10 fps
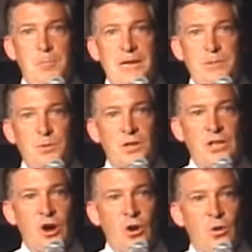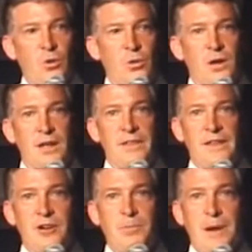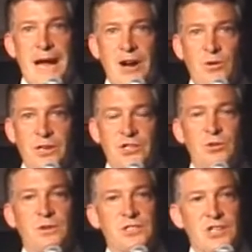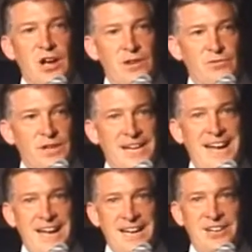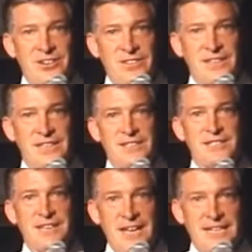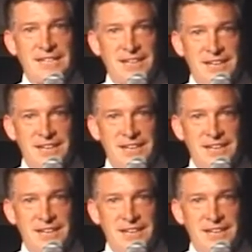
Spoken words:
people owe their power to a sovereign higher than the state,